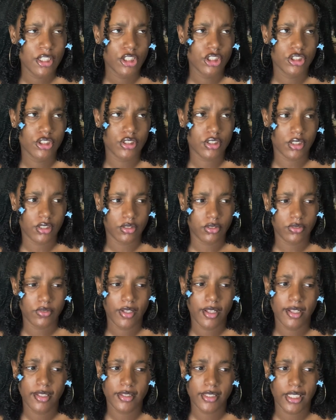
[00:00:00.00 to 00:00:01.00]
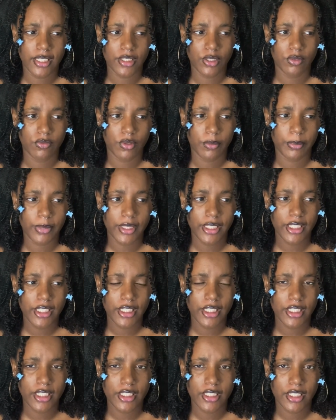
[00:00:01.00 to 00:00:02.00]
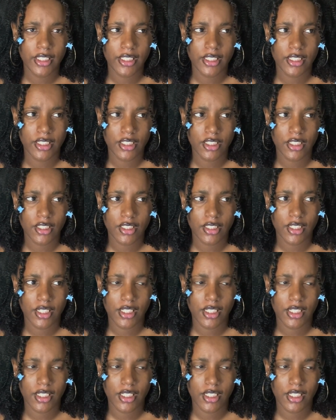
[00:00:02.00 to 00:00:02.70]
So thank you for being here,